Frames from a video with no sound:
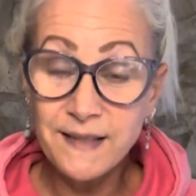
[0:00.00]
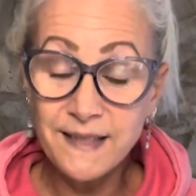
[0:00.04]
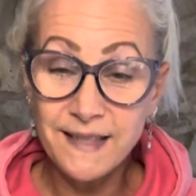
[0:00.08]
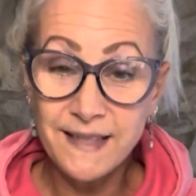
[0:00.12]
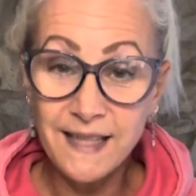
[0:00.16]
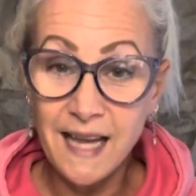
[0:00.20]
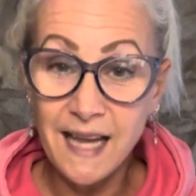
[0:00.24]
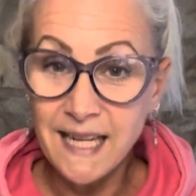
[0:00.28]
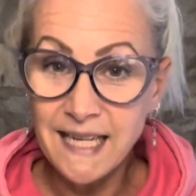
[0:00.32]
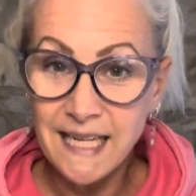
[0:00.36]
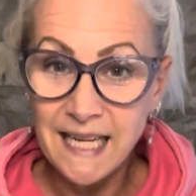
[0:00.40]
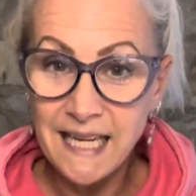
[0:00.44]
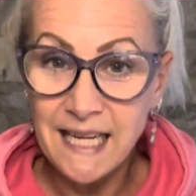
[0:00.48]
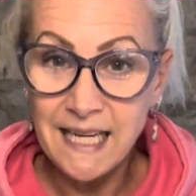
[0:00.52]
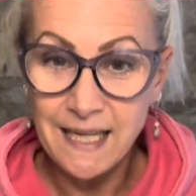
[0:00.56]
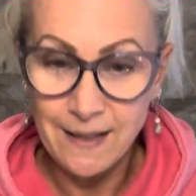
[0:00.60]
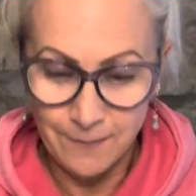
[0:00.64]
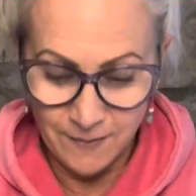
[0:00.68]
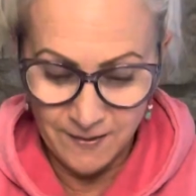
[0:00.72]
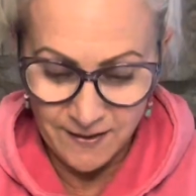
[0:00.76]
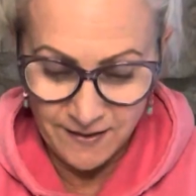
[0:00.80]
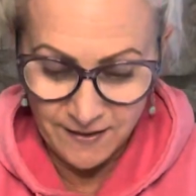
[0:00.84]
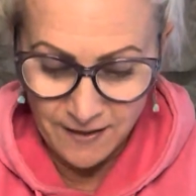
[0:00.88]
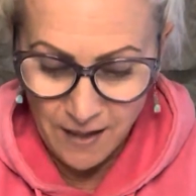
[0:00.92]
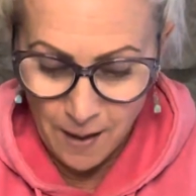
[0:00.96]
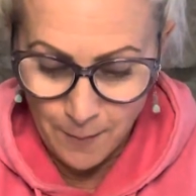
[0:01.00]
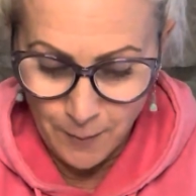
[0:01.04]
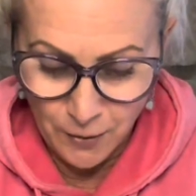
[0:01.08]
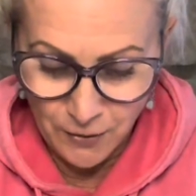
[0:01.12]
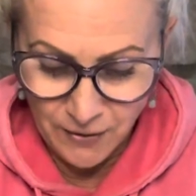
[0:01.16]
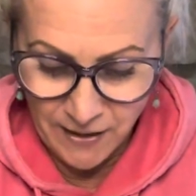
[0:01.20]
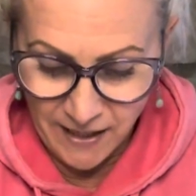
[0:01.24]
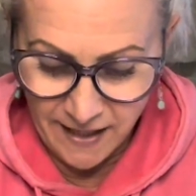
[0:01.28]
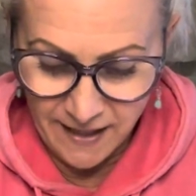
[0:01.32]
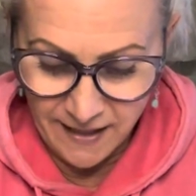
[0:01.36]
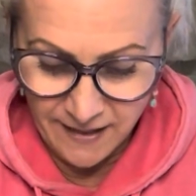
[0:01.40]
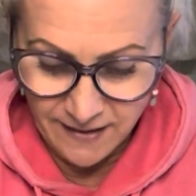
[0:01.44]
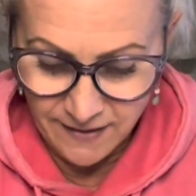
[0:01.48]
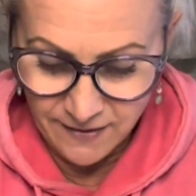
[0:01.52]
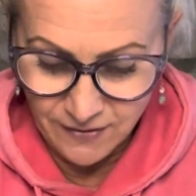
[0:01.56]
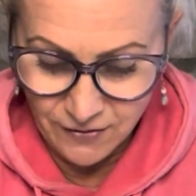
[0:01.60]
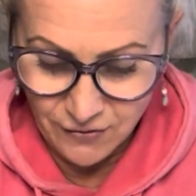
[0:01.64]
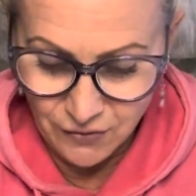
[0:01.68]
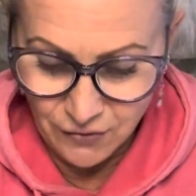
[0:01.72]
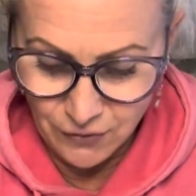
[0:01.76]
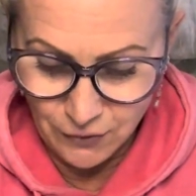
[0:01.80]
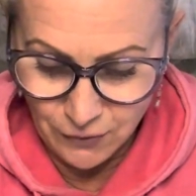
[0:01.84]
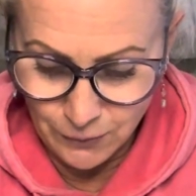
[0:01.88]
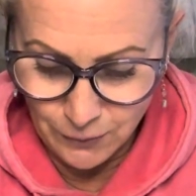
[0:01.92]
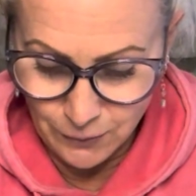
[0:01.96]
sunny summer days
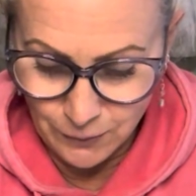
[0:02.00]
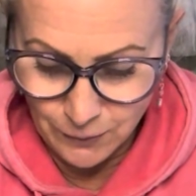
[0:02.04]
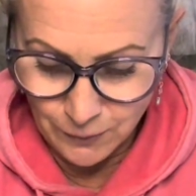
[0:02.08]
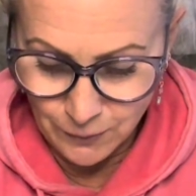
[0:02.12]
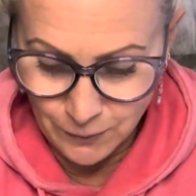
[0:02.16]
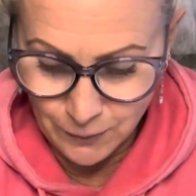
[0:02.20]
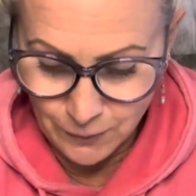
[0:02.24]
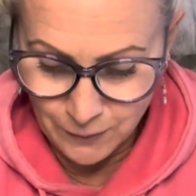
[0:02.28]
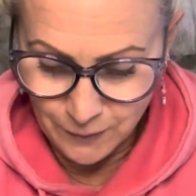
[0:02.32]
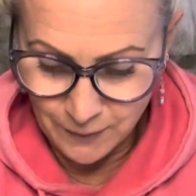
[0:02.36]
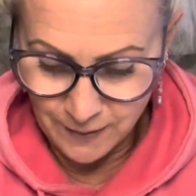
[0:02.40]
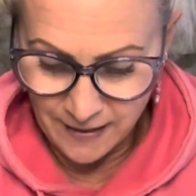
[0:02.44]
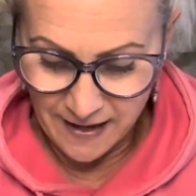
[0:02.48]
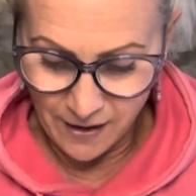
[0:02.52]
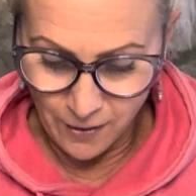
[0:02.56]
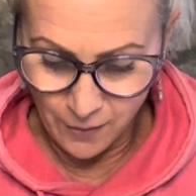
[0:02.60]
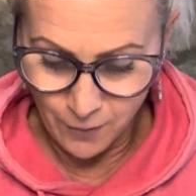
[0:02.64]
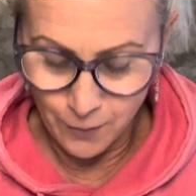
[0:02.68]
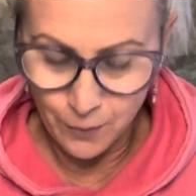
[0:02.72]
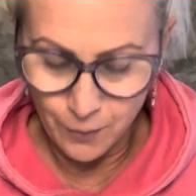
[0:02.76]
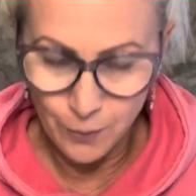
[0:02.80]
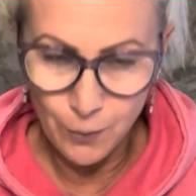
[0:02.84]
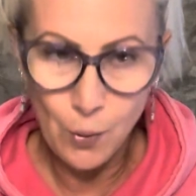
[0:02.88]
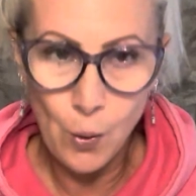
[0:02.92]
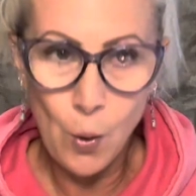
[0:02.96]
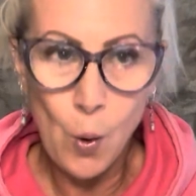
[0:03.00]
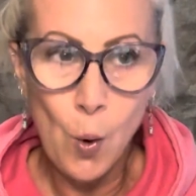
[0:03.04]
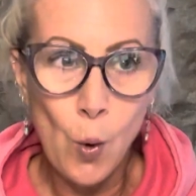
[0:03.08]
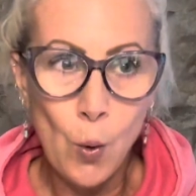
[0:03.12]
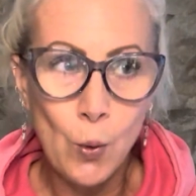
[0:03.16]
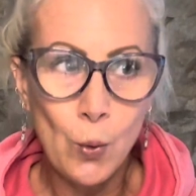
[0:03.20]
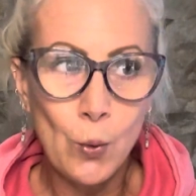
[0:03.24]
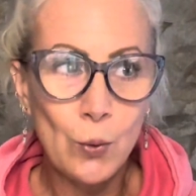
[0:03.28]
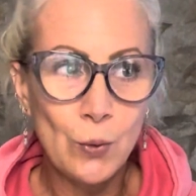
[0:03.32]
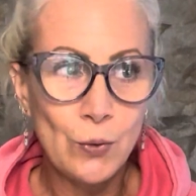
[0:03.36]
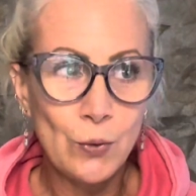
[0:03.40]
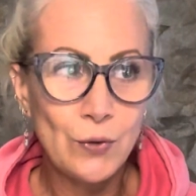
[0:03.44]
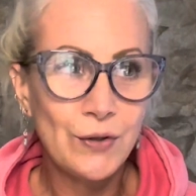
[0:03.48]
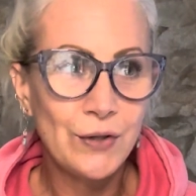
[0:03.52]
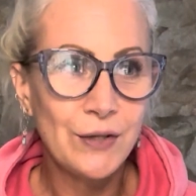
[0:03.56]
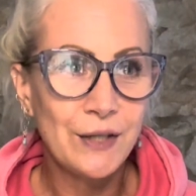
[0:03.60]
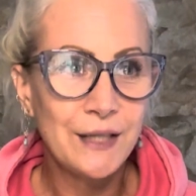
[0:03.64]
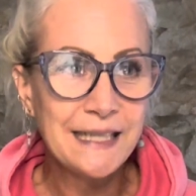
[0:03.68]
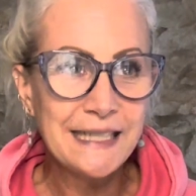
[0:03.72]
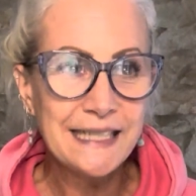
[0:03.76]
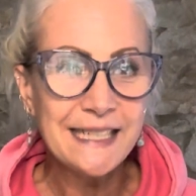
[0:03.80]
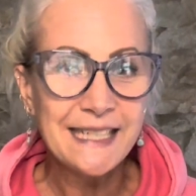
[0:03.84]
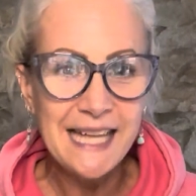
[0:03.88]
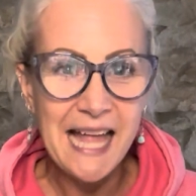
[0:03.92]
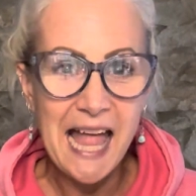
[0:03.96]
to now cold
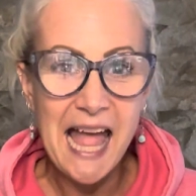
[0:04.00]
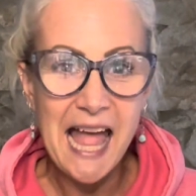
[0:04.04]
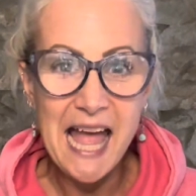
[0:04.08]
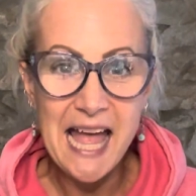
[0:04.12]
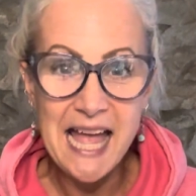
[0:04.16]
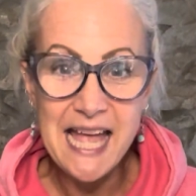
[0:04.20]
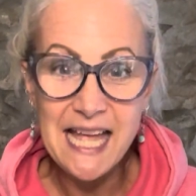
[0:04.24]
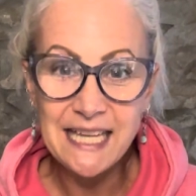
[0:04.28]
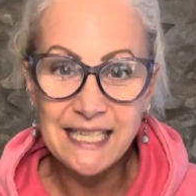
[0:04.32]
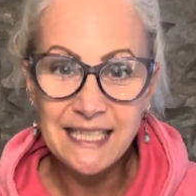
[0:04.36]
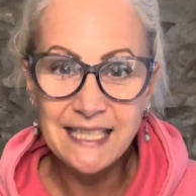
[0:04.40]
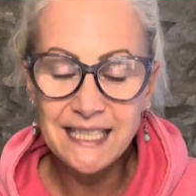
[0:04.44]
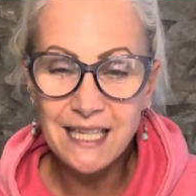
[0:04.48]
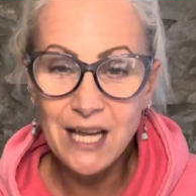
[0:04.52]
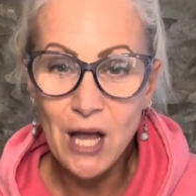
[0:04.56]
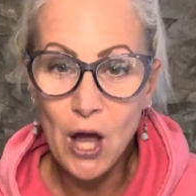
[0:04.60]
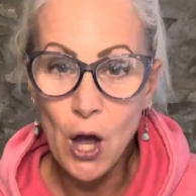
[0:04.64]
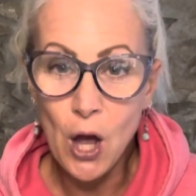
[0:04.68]
and